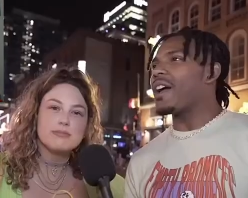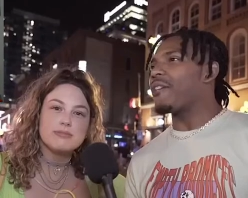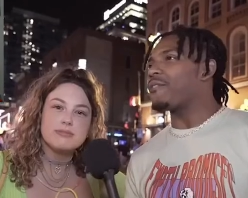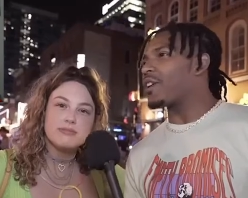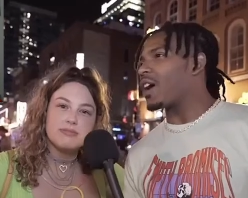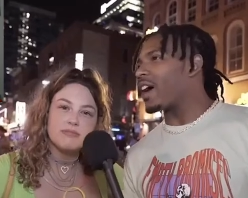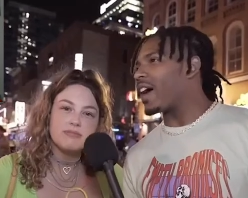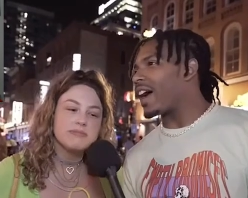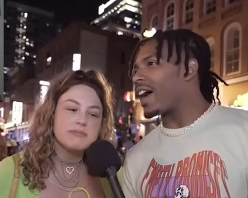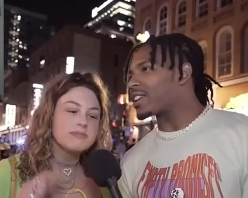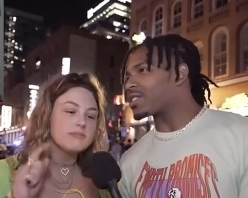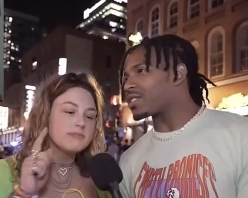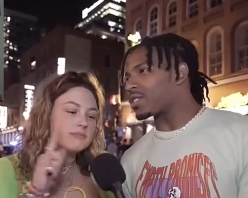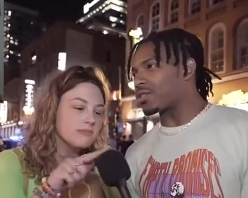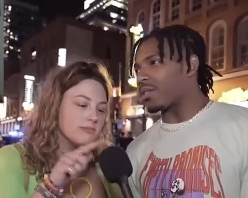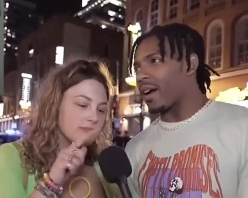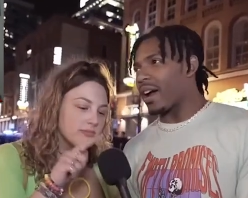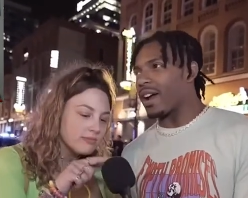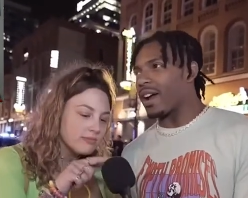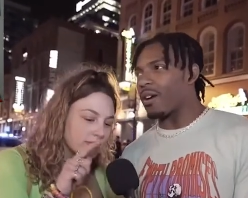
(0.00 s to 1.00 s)
Speaker 1: If your
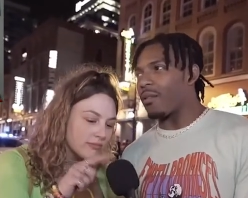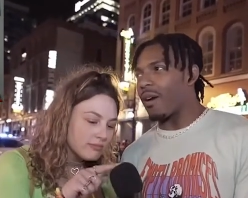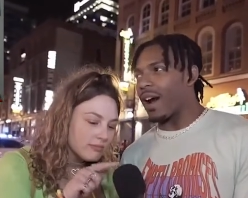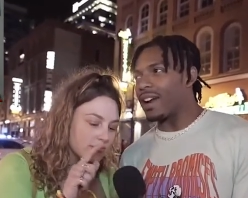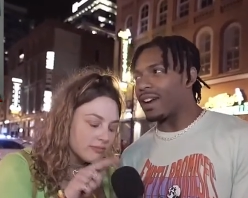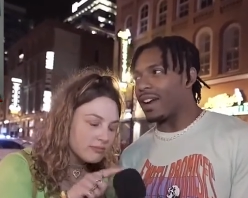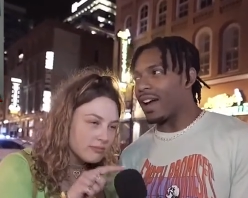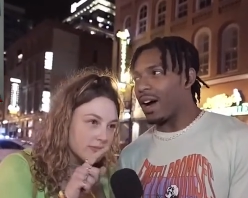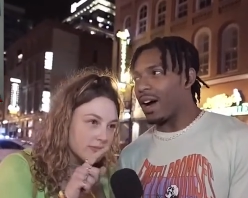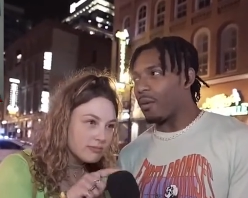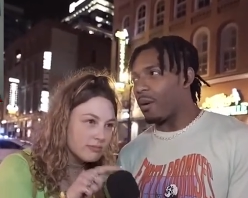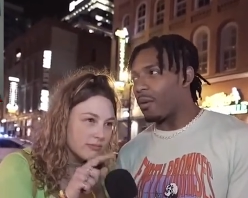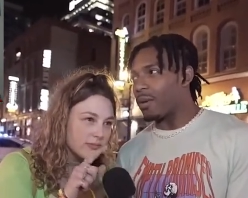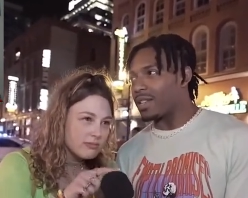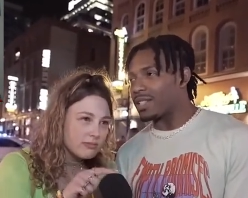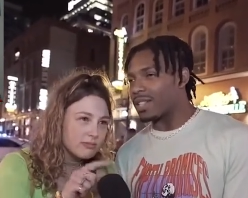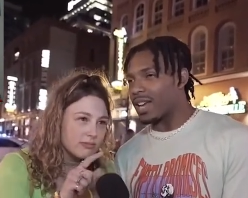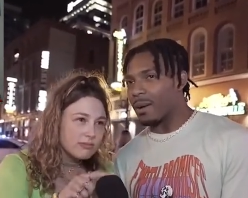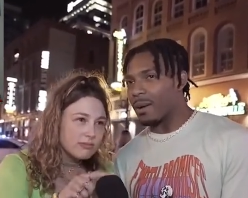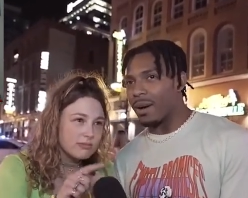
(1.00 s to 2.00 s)
ex was right here, right now,
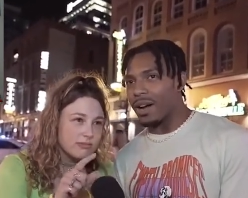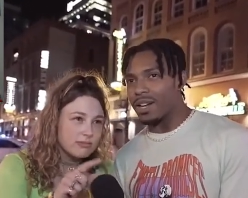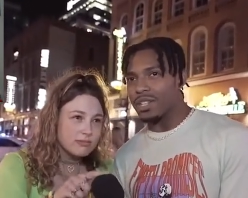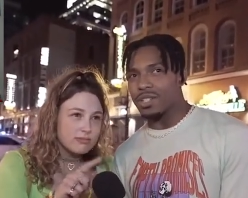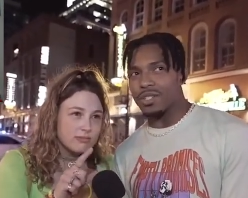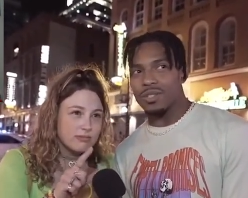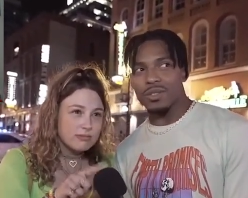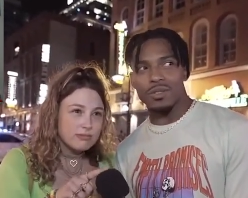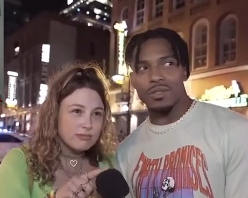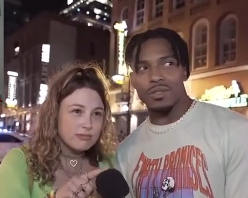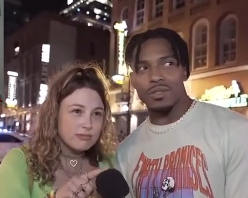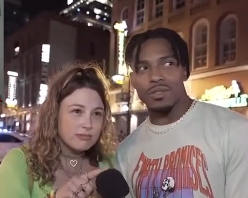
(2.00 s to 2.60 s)
what would you say about you?